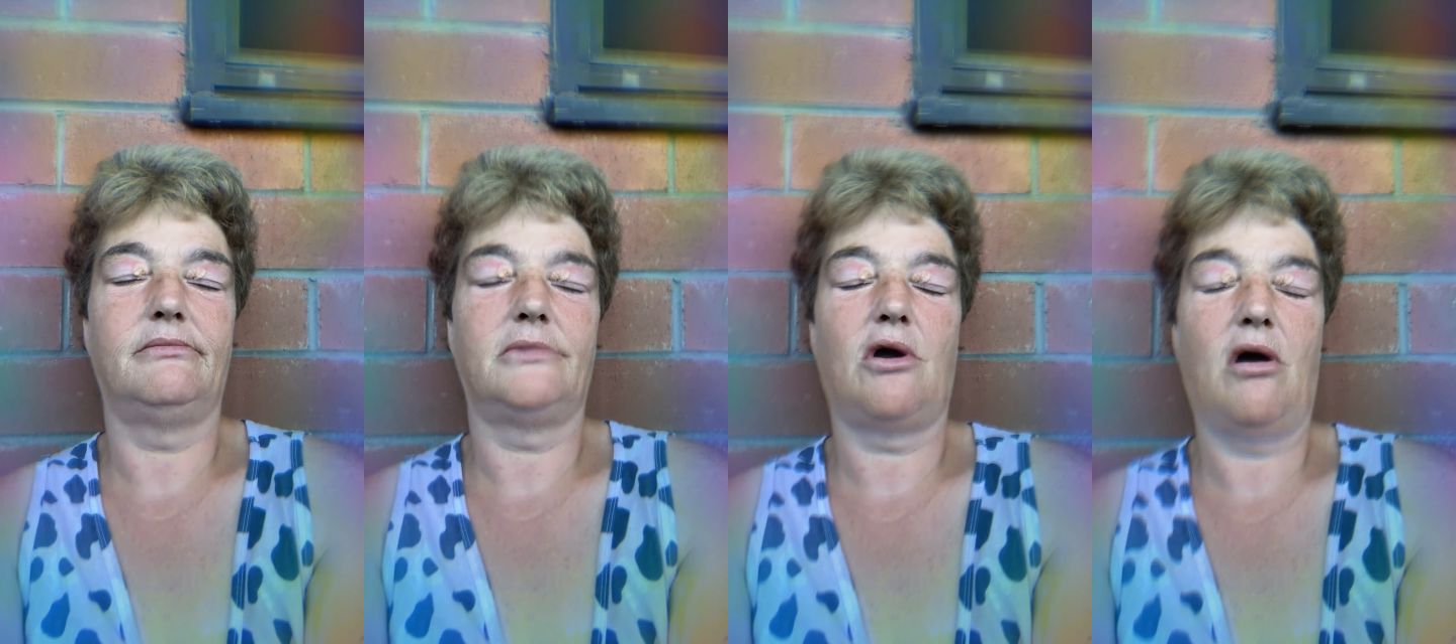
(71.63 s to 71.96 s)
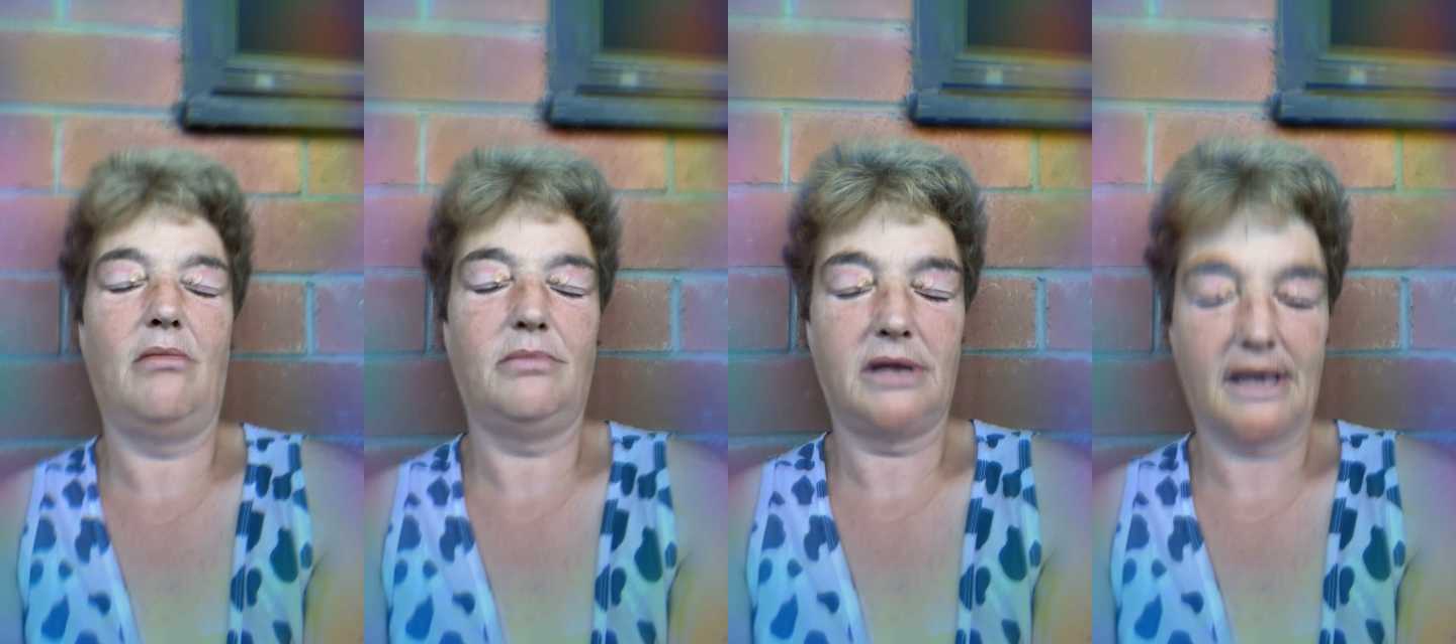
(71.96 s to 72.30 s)

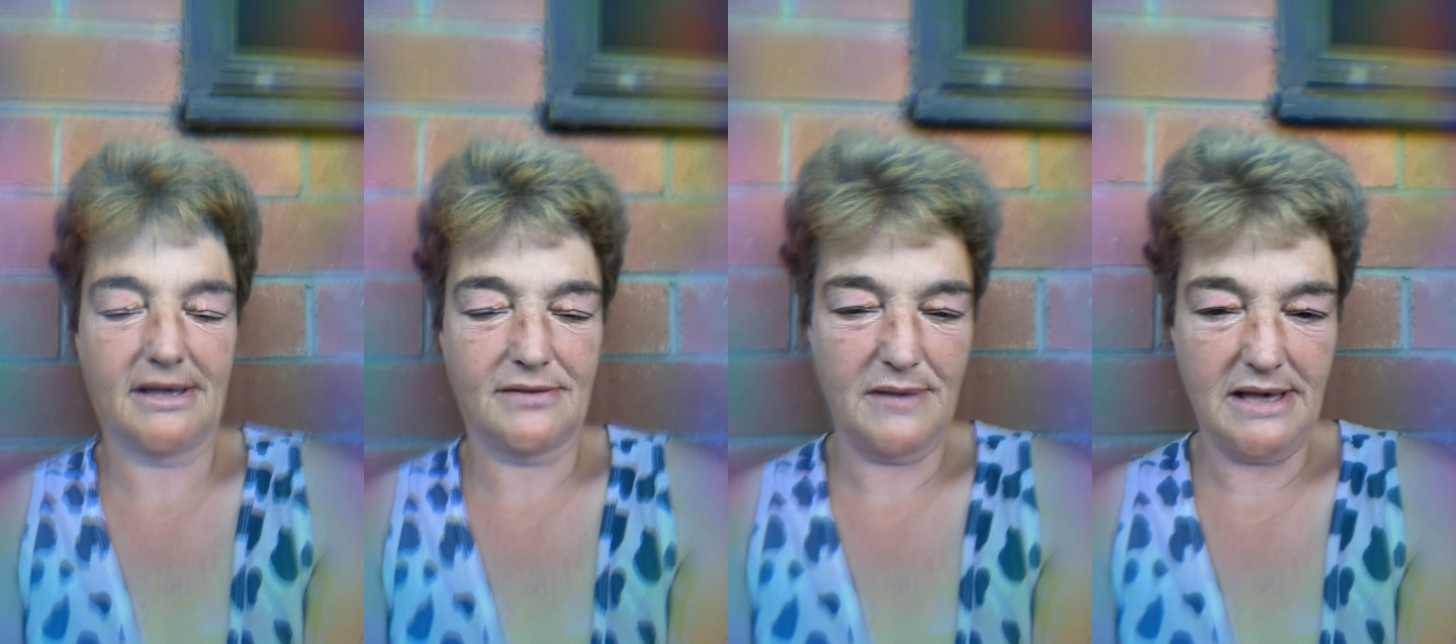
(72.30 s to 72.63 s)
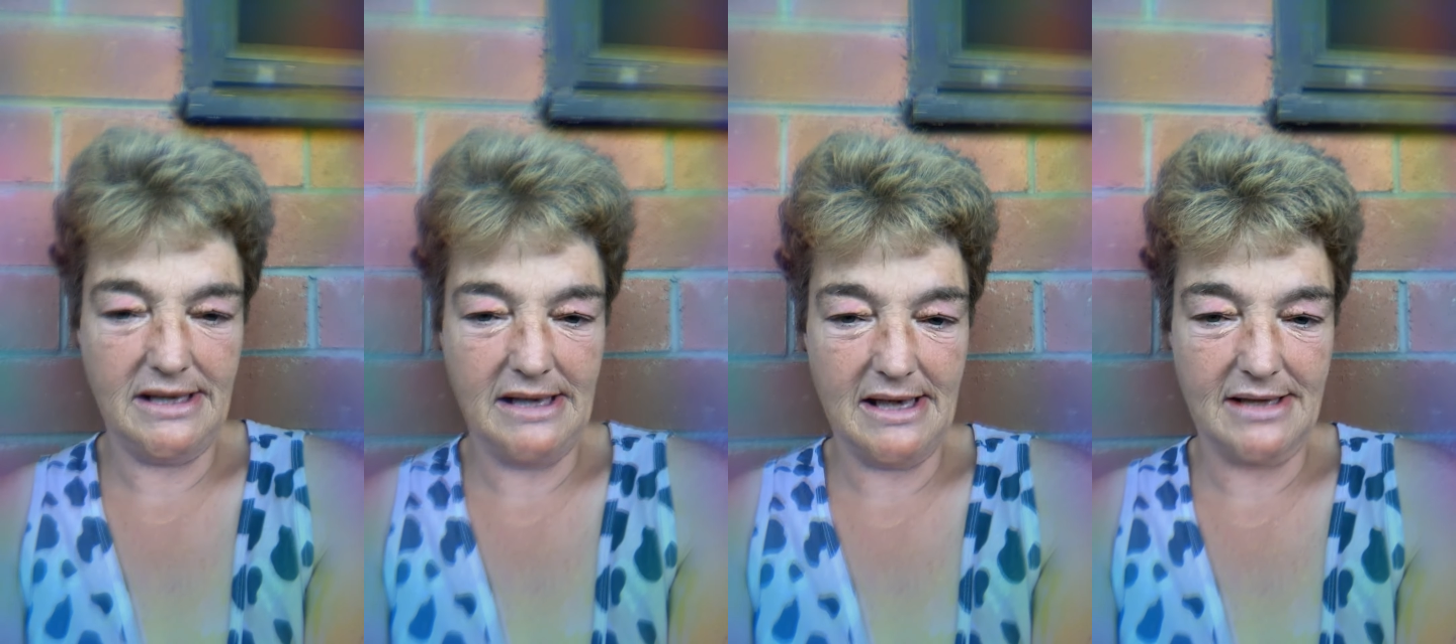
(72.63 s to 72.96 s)
complex
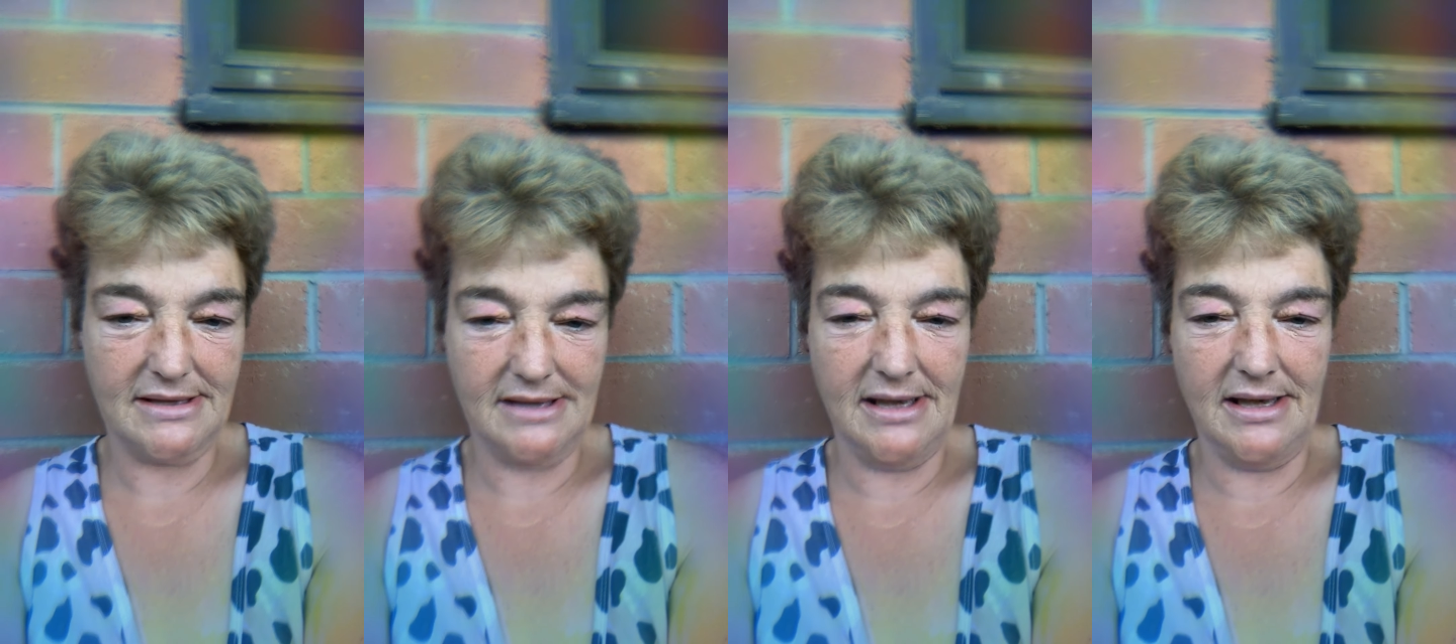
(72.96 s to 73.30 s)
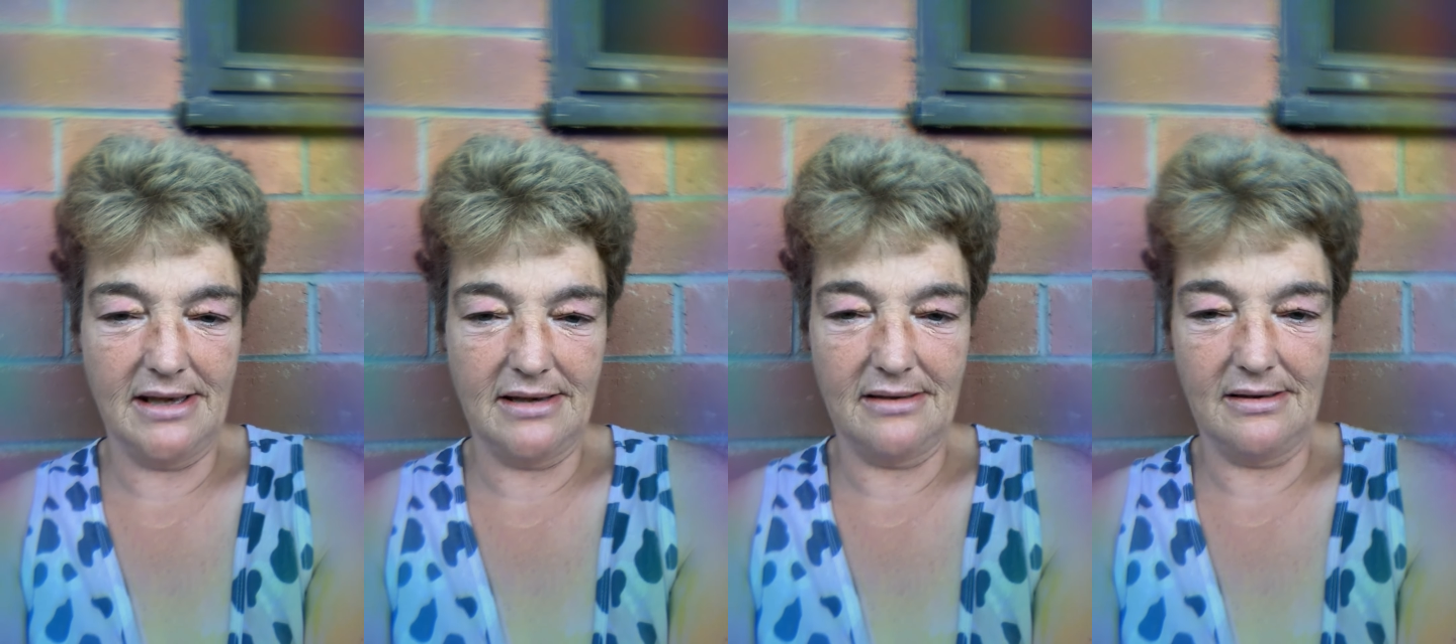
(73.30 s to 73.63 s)

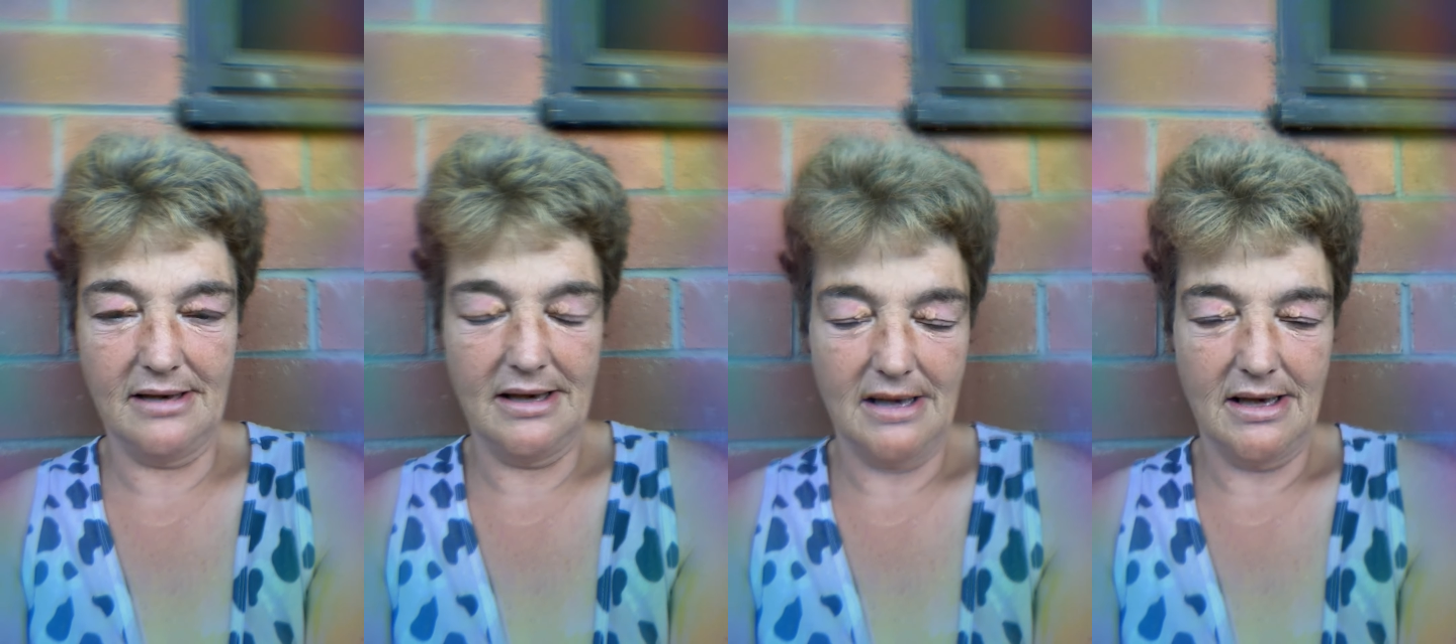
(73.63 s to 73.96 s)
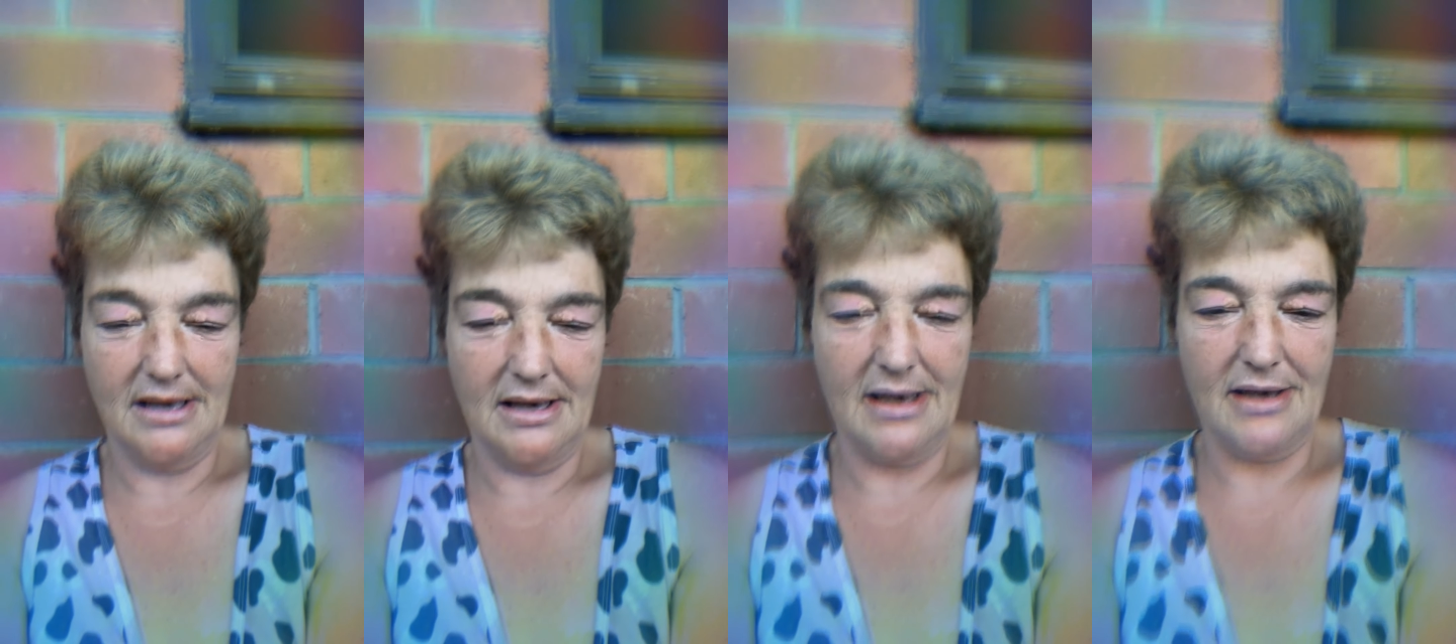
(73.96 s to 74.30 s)
PTSD, and
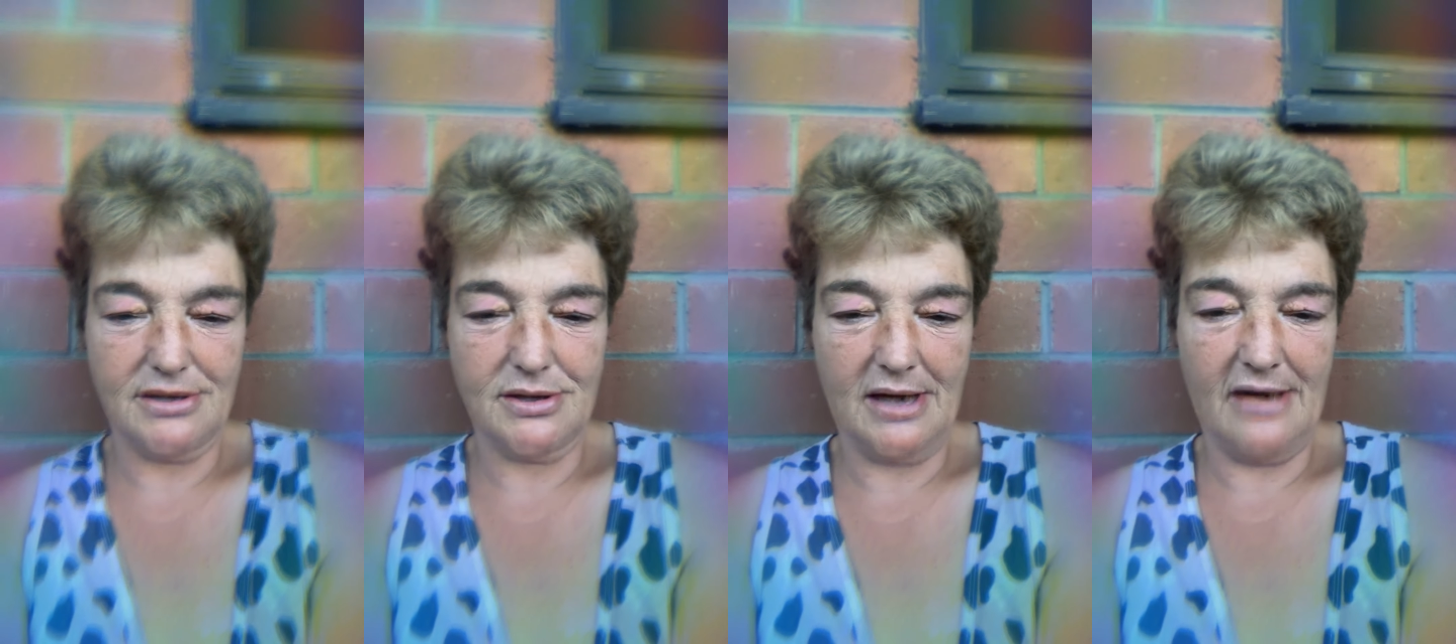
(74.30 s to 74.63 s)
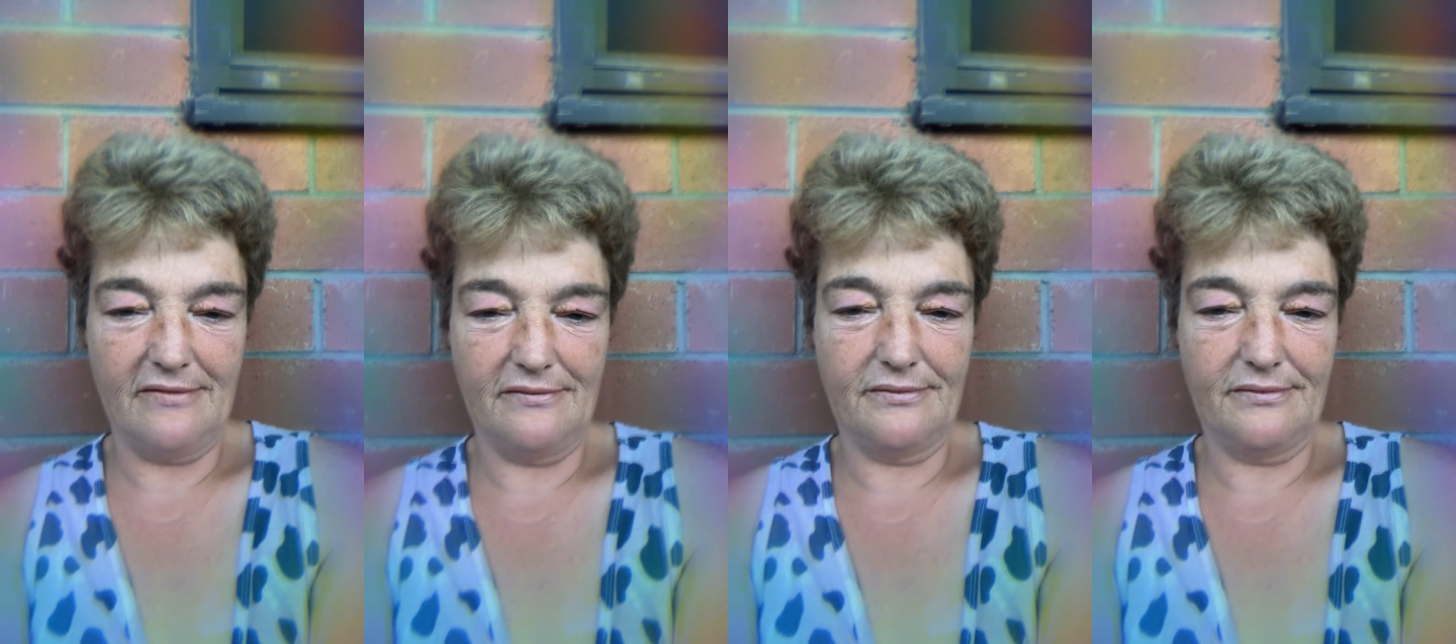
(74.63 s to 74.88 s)
I also have